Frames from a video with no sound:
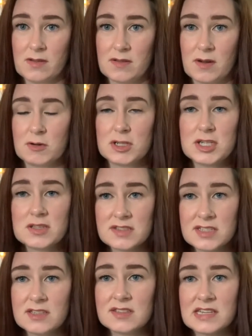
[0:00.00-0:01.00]
So she
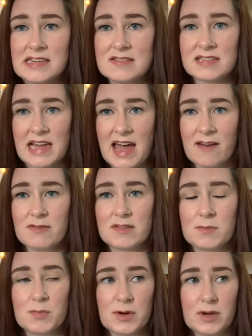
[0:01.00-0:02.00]
still tends to have some